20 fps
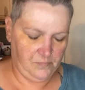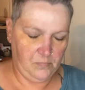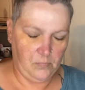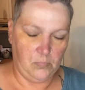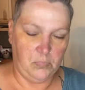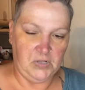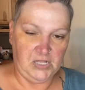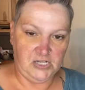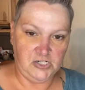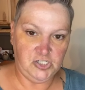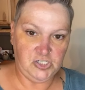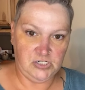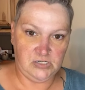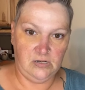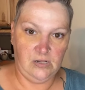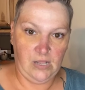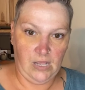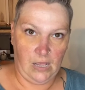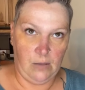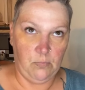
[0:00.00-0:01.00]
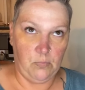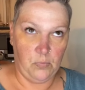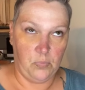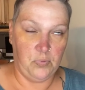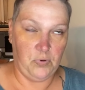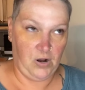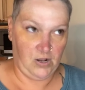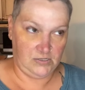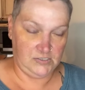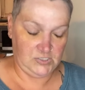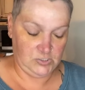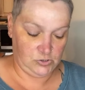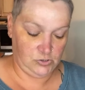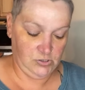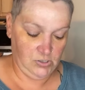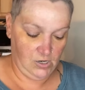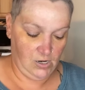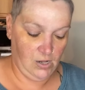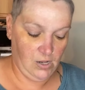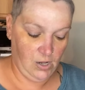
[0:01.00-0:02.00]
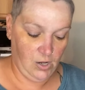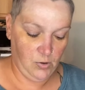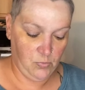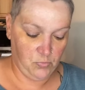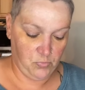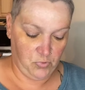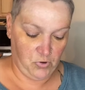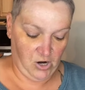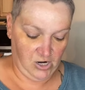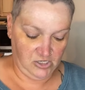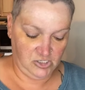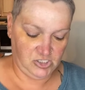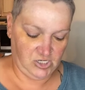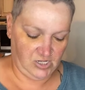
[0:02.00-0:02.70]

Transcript: blush and bronzer brush.